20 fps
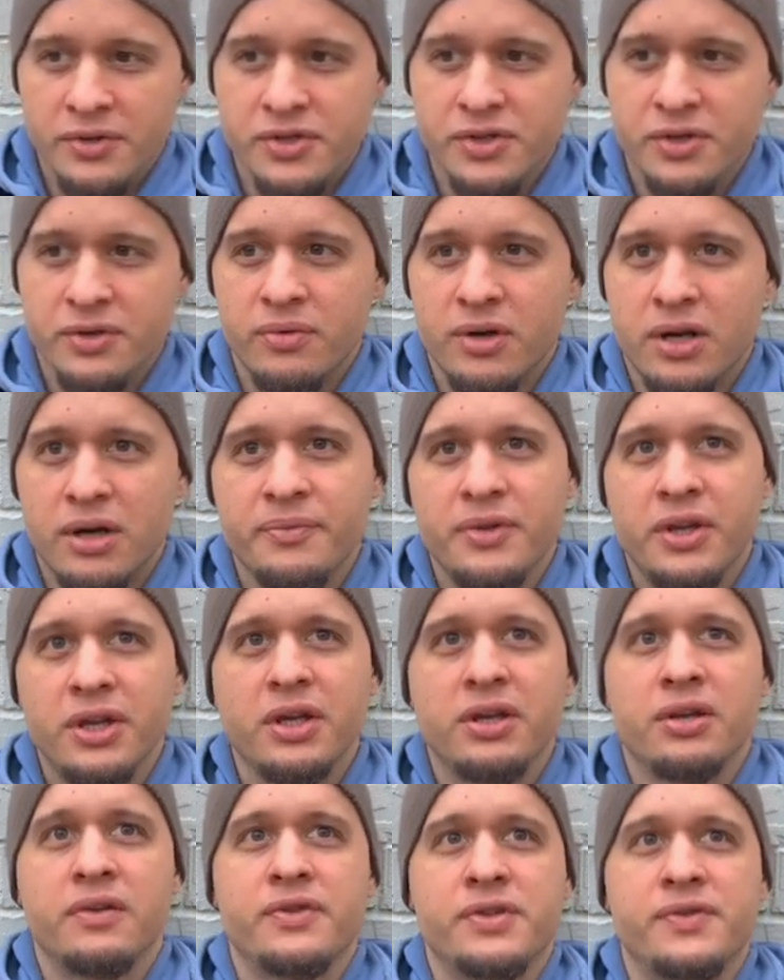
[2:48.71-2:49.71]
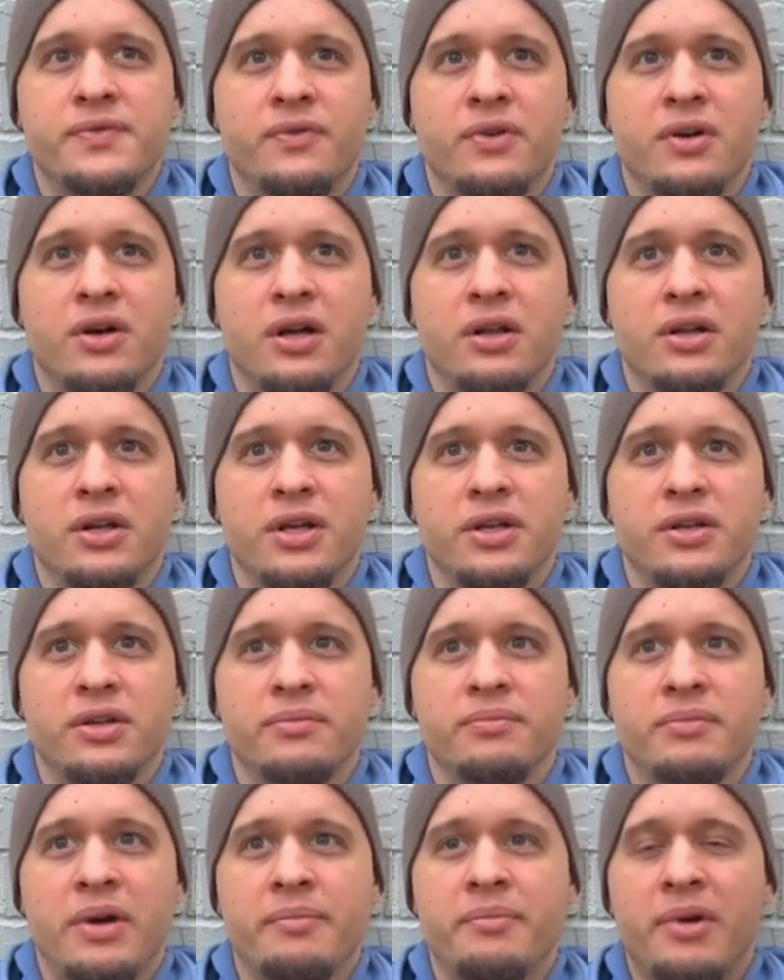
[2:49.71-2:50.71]
So what I'm thinking of is for a holiday,
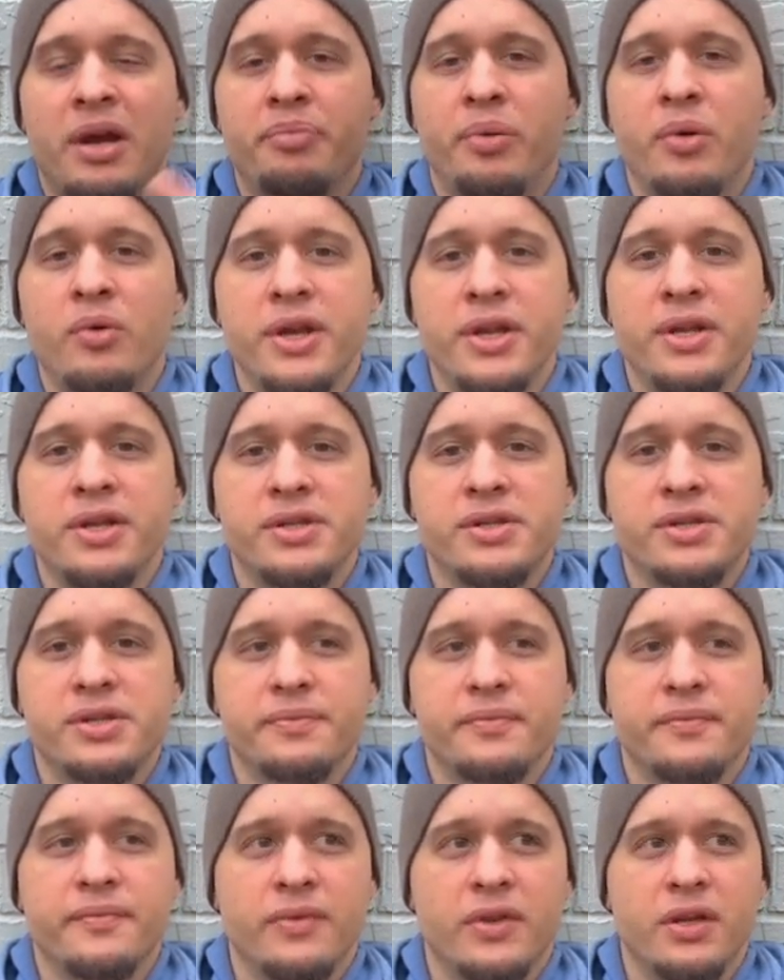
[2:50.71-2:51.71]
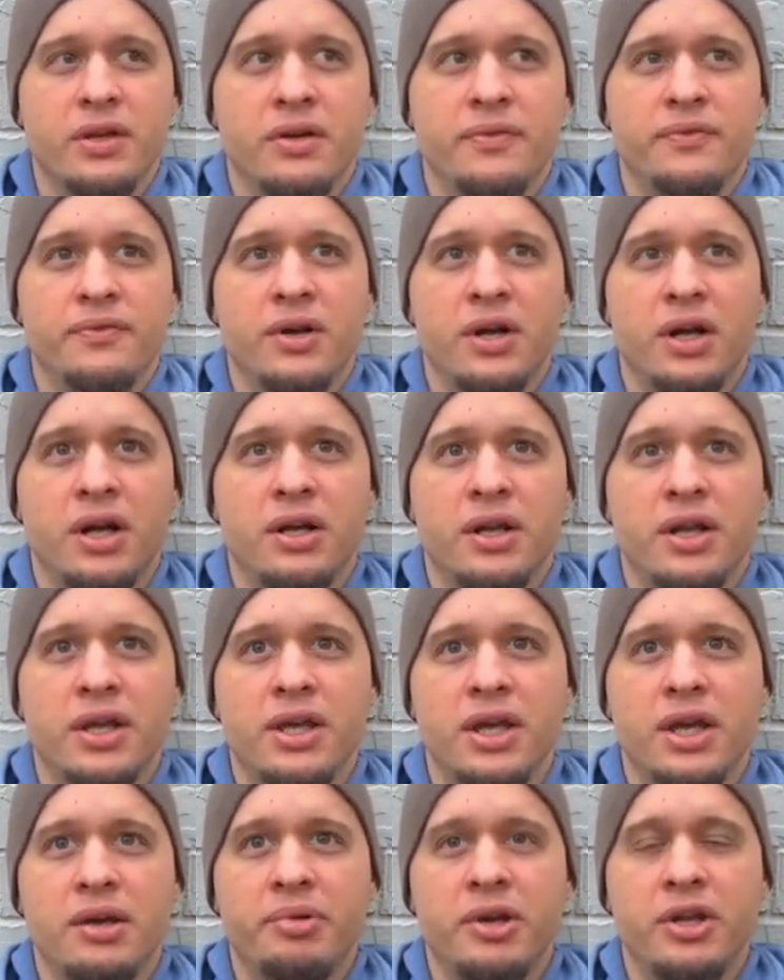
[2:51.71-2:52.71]
my, my point is uh, for a holiday
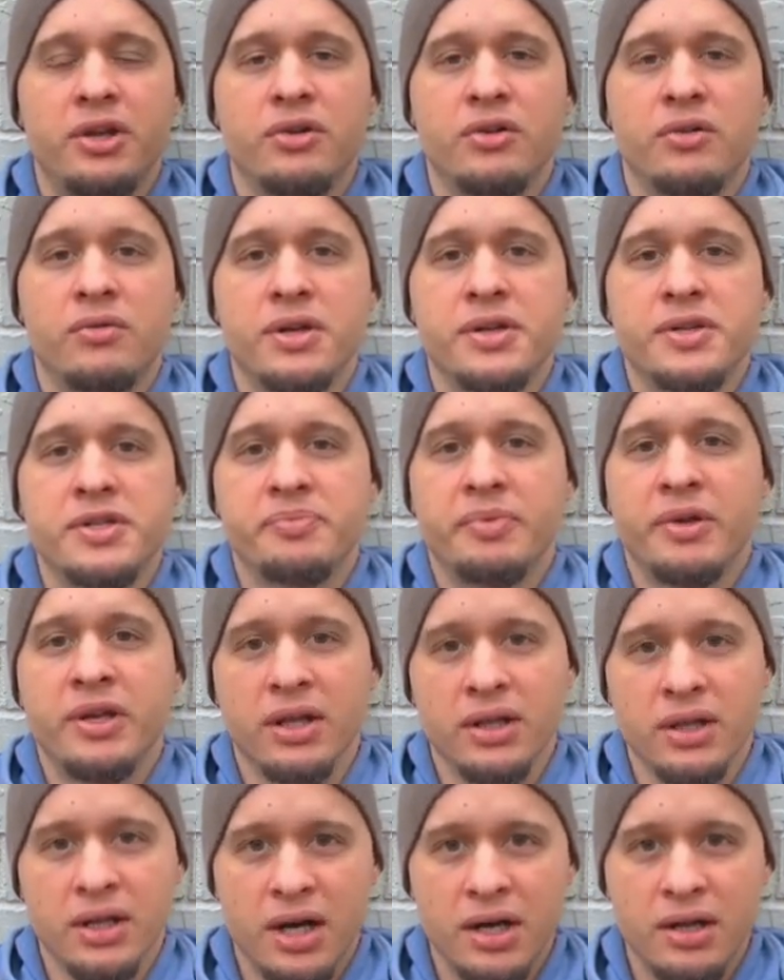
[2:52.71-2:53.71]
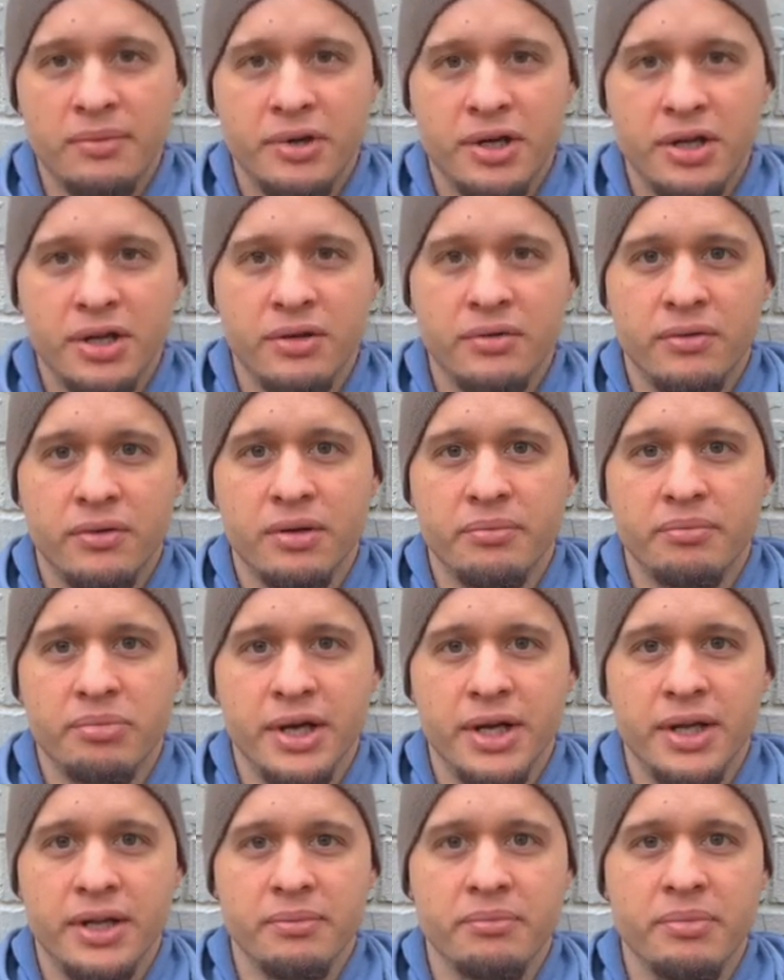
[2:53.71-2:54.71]
campaign, you don't want to spend a lot of money. You don't want to
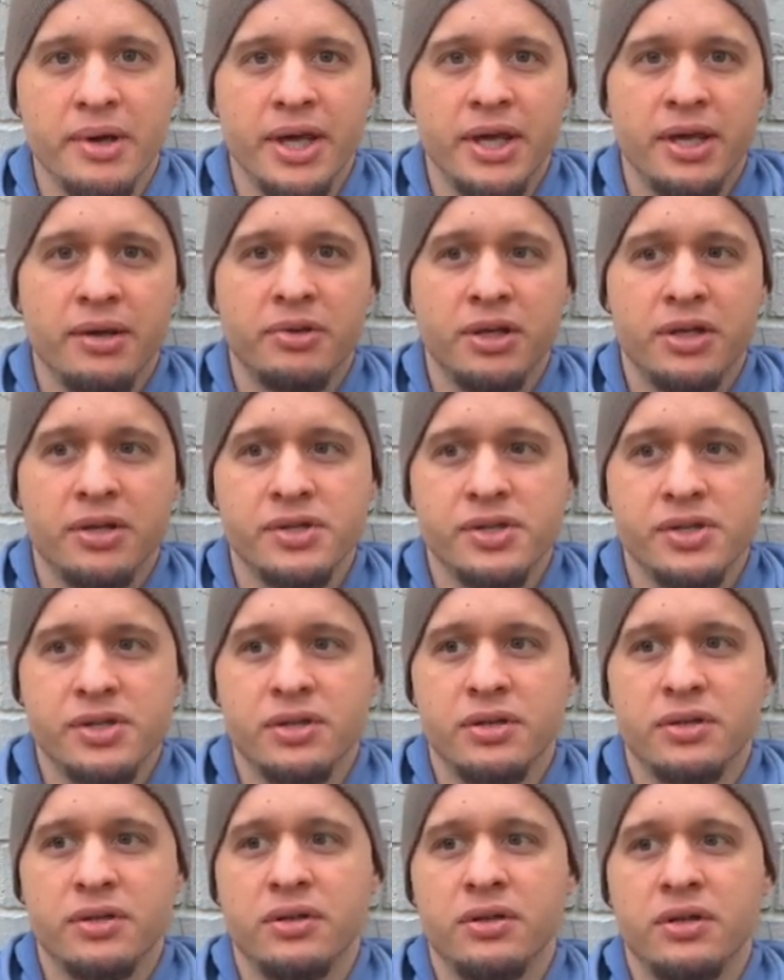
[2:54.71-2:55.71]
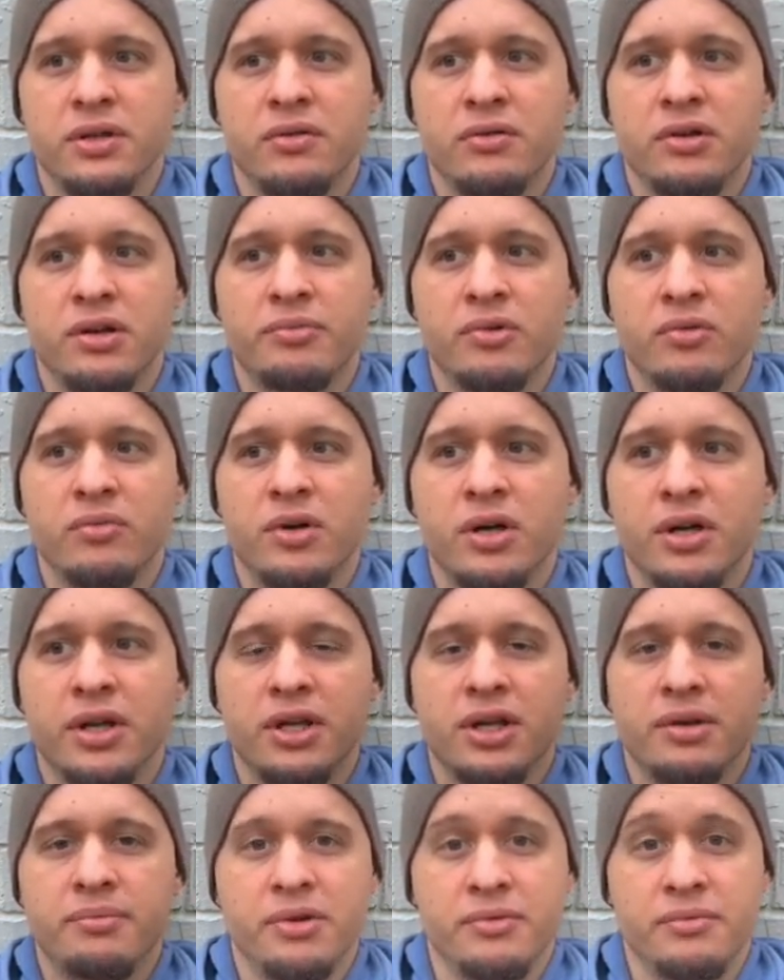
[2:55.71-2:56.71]
break the bank because, you know, number one, it
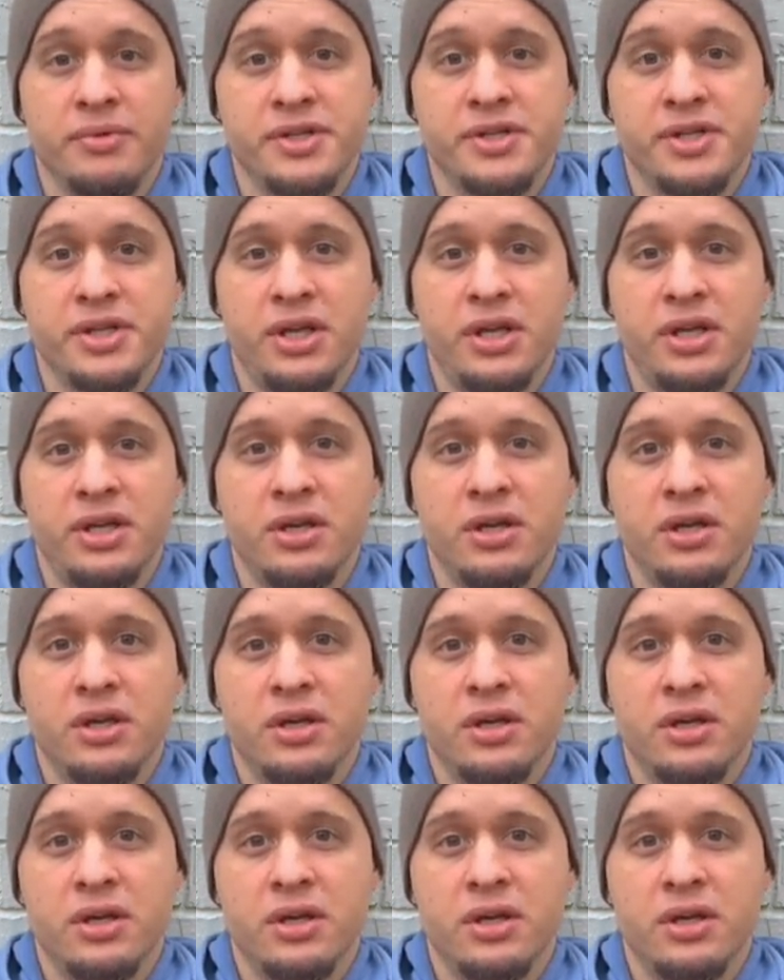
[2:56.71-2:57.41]
can be risky.